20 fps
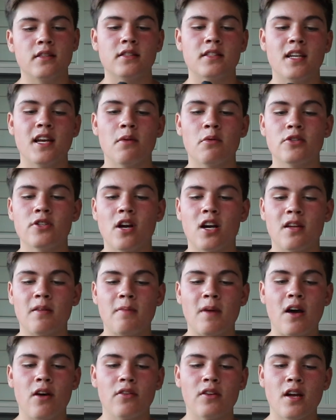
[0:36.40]
Today we're talking
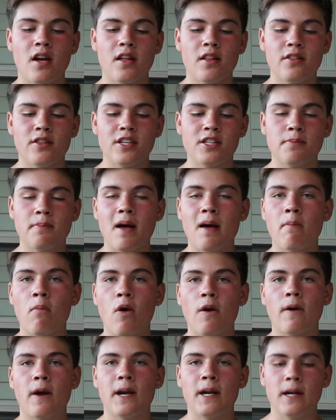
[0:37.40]
about this bad
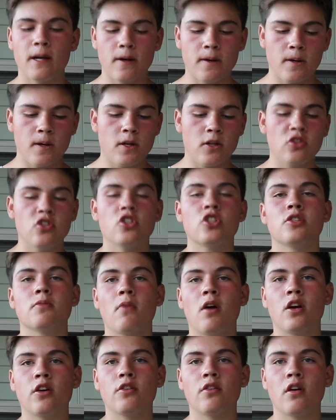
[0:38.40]
boy right here, the
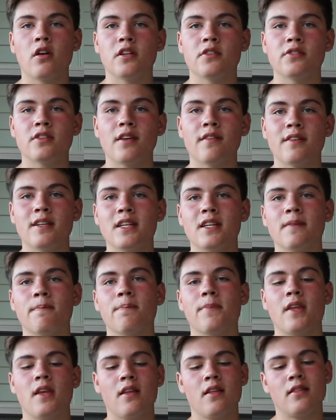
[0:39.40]
Shimano Curado 70.
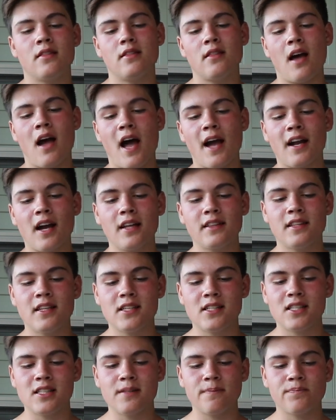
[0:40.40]
I got
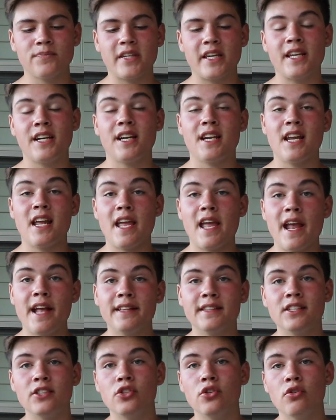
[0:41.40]
this in an
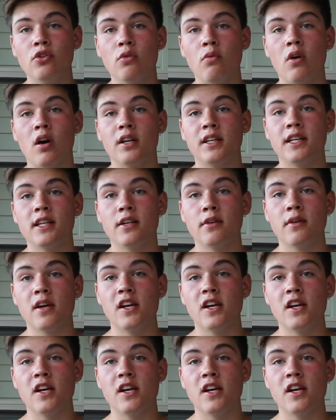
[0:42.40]
8 to 2 to 1 gear